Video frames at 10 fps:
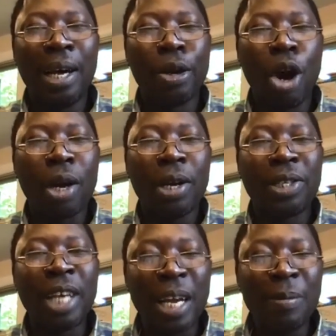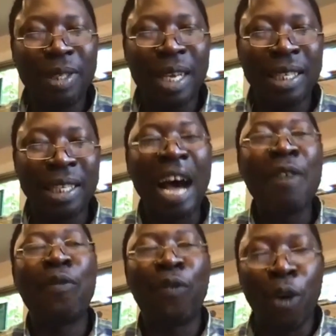local circumstances are
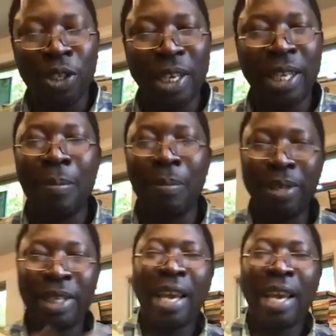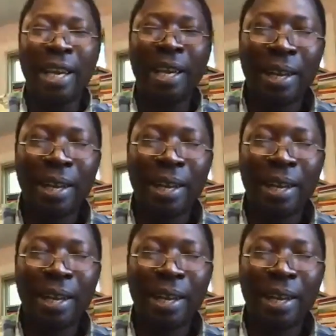forcing them, say the,